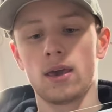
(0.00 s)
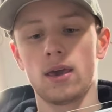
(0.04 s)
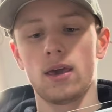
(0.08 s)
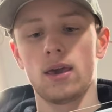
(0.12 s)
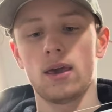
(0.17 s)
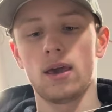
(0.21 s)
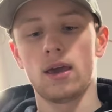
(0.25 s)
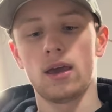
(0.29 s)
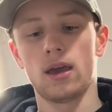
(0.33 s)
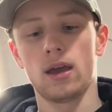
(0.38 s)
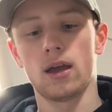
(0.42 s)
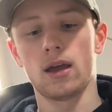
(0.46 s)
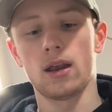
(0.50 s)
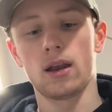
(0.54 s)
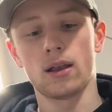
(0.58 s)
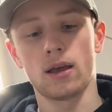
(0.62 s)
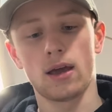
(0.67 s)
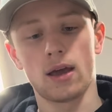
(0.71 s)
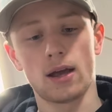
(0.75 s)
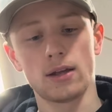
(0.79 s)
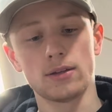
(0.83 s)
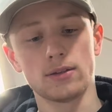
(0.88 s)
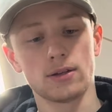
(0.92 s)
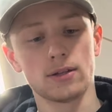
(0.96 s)
And
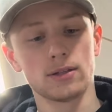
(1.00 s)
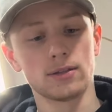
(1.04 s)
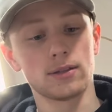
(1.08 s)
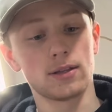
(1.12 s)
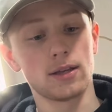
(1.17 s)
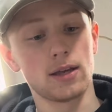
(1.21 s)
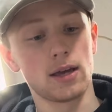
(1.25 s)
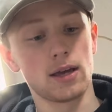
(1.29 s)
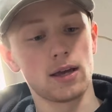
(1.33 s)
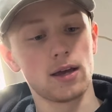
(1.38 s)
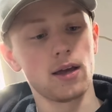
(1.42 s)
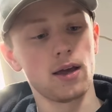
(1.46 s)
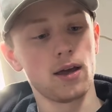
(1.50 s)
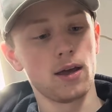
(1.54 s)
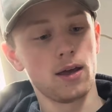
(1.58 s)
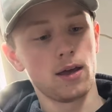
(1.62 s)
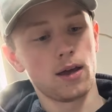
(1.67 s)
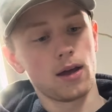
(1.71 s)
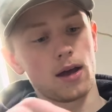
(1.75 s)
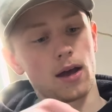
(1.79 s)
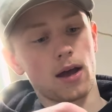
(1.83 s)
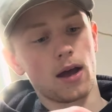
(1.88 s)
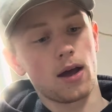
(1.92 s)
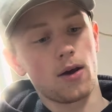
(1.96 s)
as you can see,
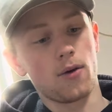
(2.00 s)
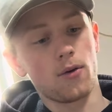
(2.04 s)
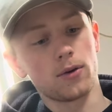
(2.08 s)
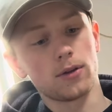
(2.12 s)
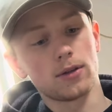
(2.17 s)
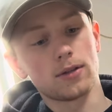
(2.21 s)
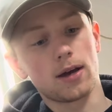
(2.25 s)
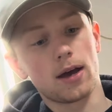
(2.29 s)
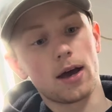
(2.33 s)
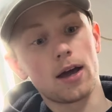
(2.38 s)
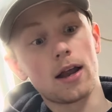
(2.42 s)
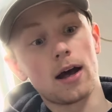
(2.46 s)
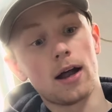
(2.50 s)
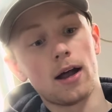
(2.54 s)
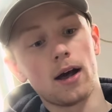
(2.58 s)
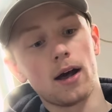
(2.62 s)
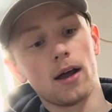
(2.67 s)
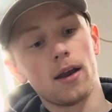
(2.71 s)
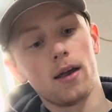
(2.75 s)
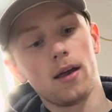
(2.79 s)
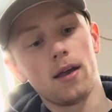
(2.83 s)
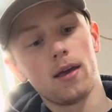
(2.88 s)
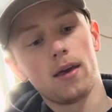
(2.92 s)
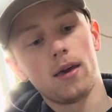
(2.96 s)
I got one tied
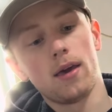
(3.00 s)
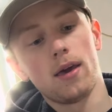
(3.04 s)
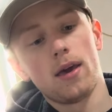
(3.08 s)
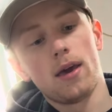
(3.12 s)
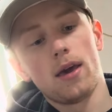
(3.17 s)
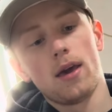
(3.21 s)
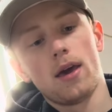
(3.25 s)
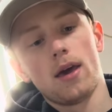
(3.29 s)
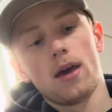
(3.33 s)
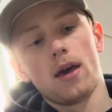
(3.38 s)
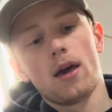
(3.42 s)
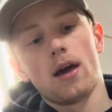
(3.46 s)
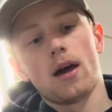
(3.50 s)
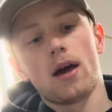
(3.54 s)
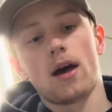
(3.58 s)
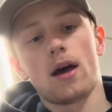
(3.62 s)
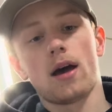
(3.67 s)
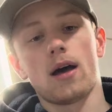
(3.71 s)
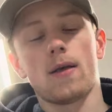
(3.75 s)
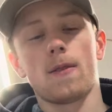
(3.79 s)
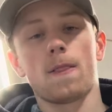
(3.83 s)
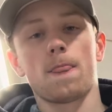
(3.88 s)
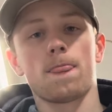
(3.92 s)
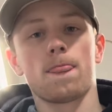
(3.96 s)
on.
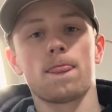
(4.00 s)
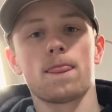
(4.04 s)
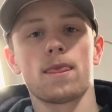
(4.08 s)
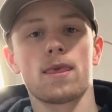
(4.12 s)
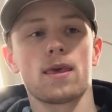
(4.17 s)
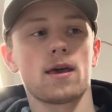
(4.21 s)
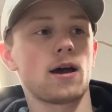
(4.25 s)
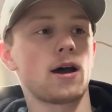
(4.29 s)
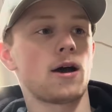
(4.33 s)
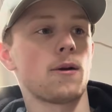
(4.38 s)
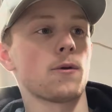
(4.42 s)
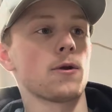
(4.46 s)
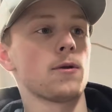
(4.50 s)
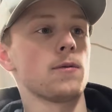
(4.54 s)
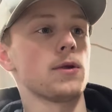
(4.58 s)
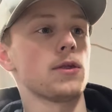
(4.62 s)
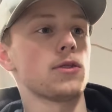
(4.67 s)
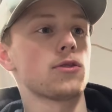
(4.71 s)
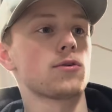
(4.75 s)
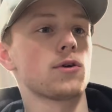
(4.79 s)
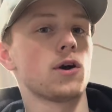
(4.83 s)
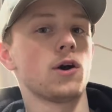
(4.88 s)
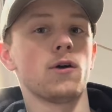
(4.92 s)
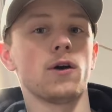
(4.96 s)
I'm going to be
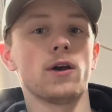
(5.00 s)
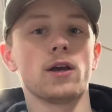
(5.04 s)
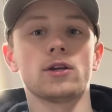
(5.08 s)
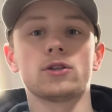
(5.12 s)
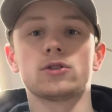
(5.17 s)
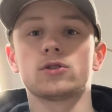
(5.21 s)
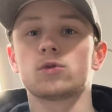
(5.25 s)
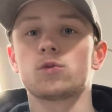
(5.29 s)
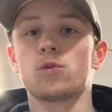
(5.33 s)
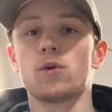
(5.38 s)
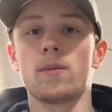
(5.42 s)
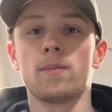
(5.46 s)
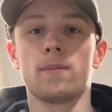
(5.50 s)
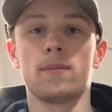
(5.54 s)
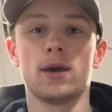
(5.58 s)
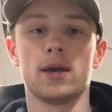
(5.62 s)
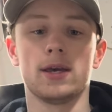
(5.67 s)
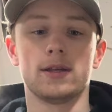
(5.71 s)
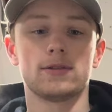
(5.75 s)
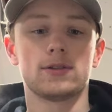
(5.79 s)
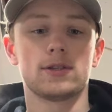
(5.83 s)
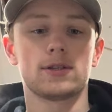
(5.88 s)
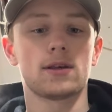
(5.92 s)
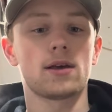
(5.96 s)
throwing swim
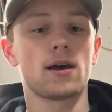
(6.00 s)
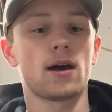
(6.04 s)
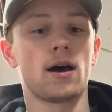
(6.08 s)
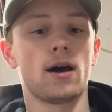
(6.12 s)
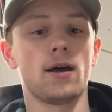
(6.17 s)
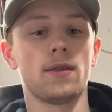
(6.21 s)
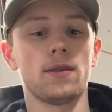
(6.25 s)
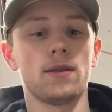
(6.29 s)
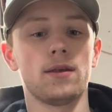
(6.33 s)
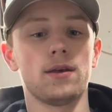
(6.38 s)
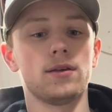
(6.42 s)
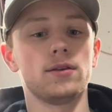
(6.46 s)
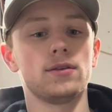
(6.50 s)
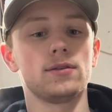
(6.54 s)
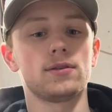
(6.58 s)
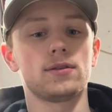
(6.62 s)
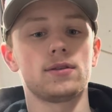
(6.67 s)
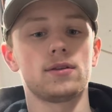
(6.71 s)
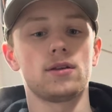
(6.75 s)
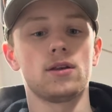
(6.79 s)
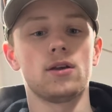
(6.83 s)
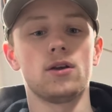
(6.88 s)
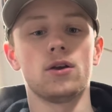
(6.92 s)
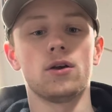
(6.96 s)
baits on
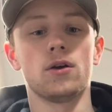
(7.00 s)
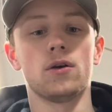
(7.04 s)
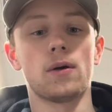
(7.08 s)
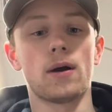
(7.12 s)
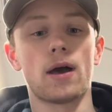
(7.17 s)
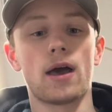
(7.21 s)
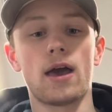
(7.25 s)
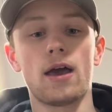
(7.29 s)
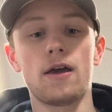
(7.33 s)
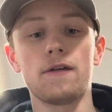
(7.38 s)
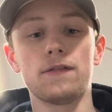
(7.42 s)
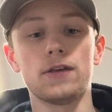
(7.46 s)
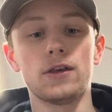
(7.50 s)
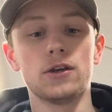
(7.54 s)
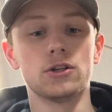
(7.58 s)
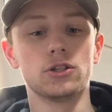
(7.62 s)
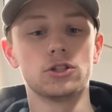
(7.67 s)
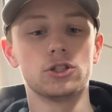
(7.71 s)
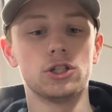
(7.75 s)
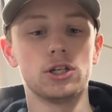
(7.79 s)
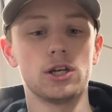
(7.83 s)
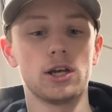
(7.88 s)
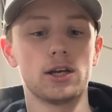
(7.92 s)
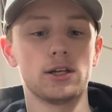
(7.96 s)
this, heavier
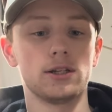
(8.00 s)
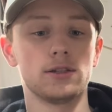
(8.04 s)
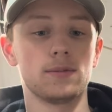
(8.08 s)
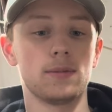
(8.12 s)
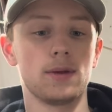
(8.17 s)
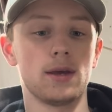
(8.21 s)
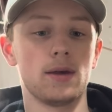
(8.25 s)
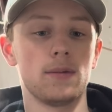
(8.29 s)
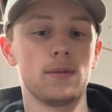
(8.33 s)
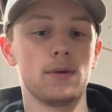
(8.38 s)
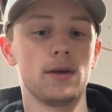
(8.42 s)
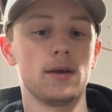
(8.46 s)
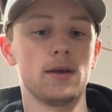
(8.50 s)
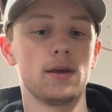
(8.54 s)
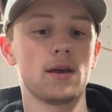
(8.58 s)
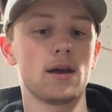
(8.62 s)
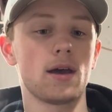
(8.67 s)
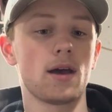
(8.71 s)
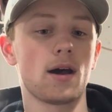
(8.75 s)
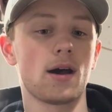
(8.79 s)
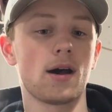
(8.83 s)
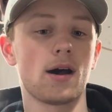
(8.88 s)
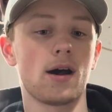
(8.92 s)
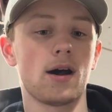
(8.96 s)
jigs maybe,
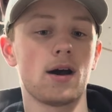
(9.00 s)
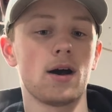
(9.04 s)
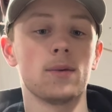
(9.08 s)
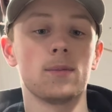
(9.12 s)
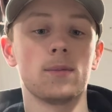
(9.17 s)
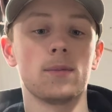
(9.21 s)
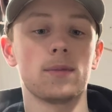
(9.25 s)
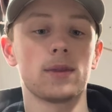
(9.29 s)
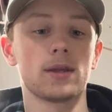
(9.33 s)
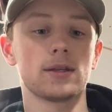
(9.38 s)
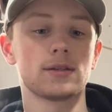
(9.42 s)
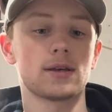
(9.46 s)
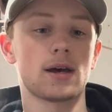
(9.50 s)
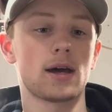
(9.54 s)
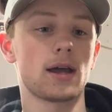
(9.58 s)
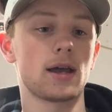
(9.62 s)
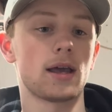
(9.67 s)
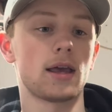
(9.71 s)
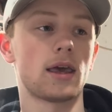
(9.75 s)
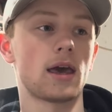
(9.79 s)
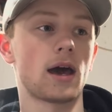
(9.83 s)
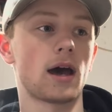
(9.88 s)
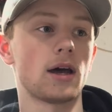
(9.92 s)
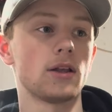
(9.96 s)
as I
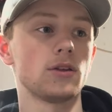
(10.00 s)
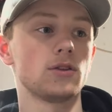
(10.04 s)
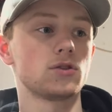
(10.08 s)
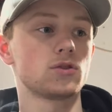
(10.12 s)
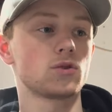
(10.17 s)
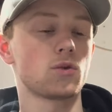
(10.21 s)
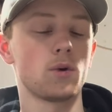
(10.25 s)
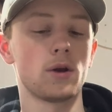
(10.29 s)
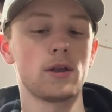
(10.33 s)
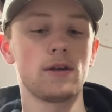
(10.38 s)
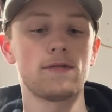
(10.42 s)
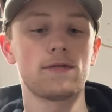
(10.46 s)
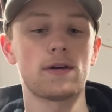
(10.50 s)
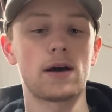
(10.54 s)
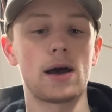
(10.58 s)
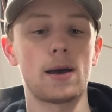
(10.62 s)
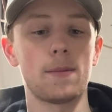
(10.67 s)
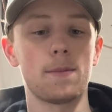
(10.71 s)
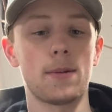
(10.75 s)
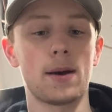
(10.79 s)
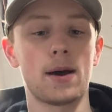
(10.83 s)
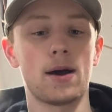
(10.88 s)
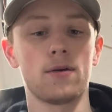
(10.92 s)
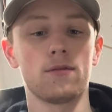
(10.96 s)
got
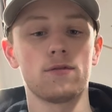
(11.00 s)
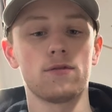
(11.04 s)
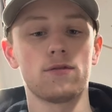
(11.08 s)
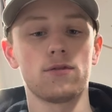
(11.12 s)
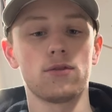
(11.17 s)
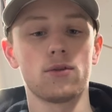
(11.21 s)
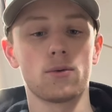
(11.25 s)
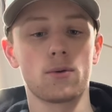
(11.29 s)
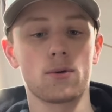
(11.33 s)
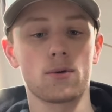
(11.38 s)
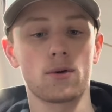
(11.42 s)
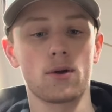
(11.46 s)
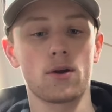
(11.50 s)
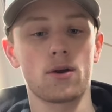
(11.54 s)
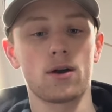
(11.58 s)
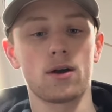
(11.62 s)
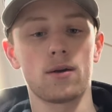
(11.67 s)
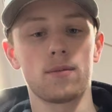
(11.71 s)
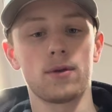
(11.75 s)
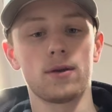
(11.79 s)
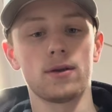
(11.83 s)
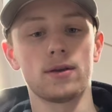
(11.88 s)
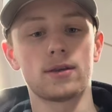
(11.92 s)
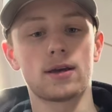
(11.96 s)
25-pound
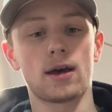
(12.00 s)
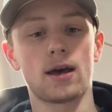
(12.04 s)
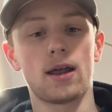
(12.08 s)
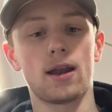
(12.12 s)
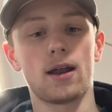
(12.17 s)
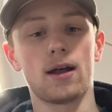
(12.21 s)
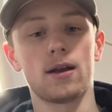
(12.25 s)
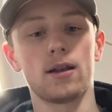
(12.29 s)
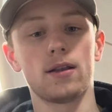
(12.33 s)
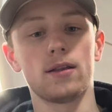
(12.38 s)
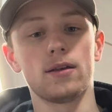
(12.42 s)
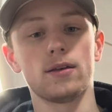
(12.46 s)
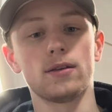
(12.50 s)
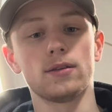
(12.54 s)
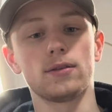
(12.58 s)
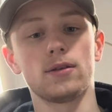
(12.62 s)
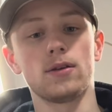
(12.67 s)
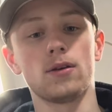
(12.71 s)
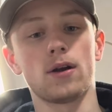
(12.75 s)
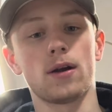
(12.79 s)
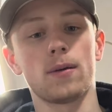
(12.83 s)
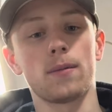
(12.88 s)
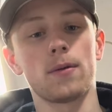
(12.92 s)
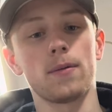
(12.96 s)
fluorocarbon tied onto this. I'm
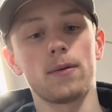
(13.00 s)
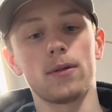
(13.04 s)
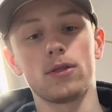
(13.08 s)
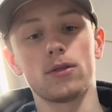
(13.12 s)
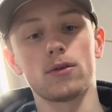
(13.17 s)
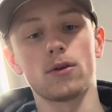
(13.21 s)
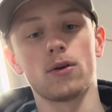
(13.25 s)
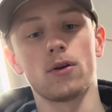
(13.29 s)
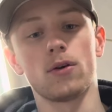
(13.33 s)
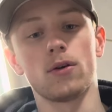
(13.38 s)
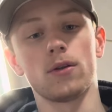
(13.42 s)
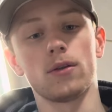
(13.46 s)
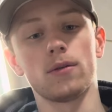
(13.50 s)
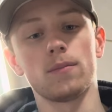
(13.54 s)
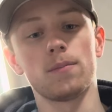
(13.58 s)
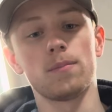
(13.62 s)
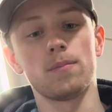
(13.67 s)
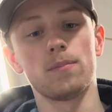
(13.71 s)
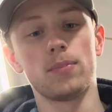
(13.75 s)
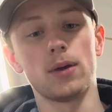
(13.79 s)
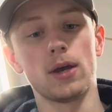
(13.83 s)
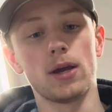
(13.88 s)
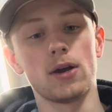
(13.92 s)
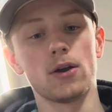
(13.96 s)
going to be throwing
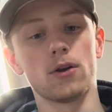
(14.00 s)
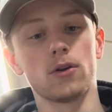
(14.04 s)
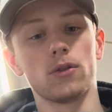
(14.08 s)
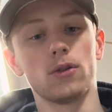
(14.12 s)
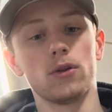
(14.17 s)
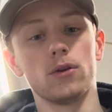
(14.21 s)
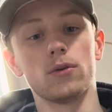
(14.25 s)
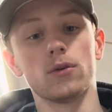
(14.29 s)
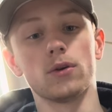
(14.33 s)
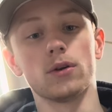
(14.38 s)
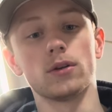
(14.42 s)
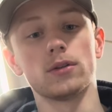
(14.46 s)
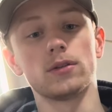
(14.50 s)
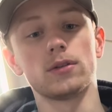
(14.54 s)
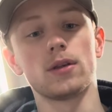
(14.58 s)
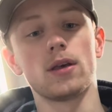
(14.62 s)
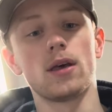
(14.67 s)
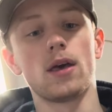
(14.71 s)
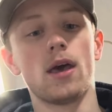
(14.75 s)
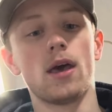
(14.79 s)
bigger lures.